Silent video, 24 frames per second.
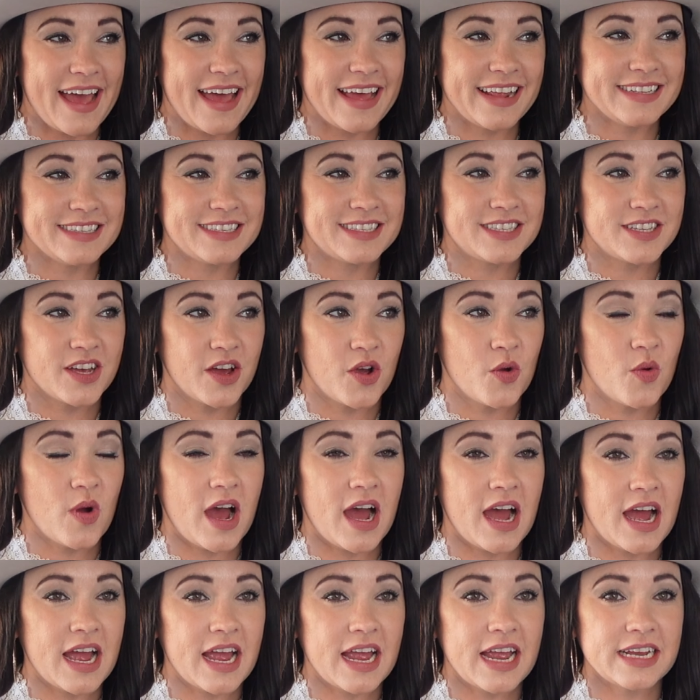And so
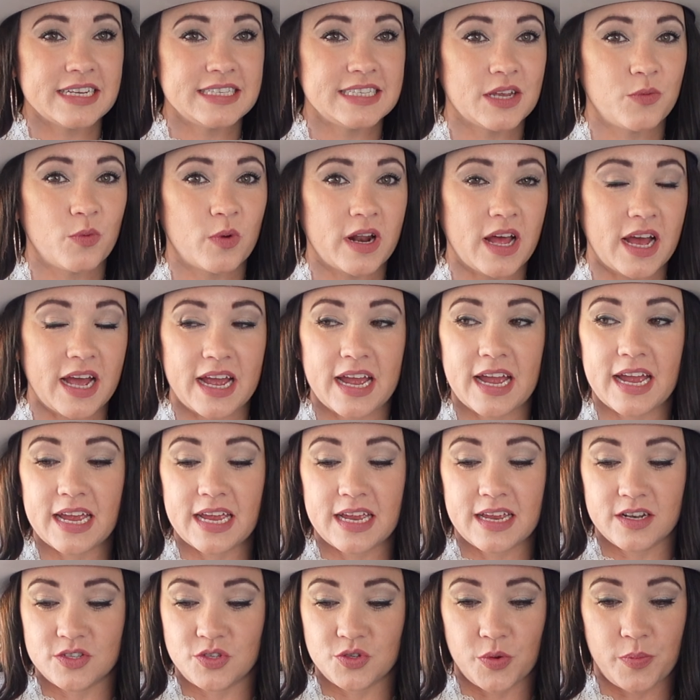I did what
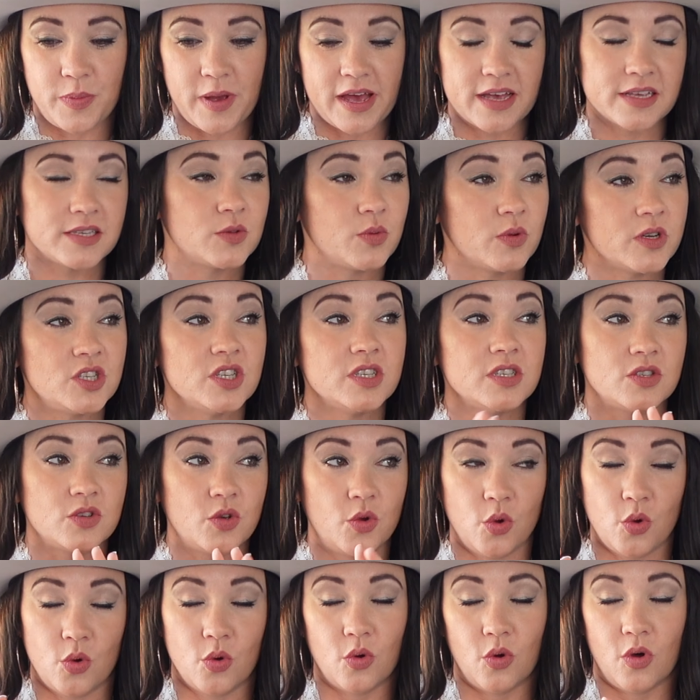I do best, which is
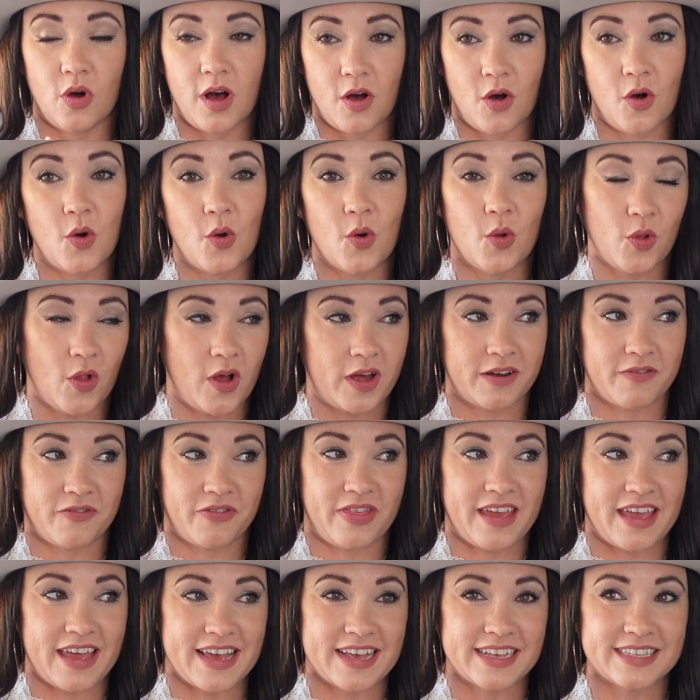Google a whole lot of
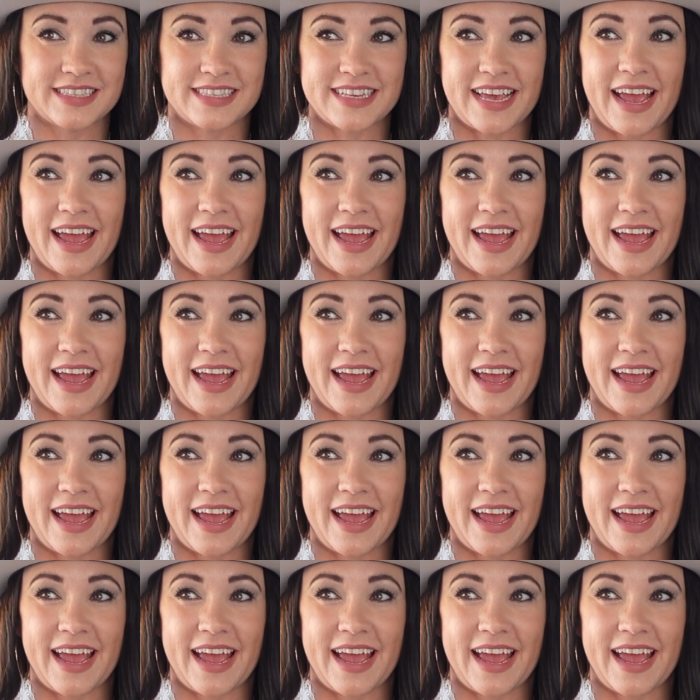things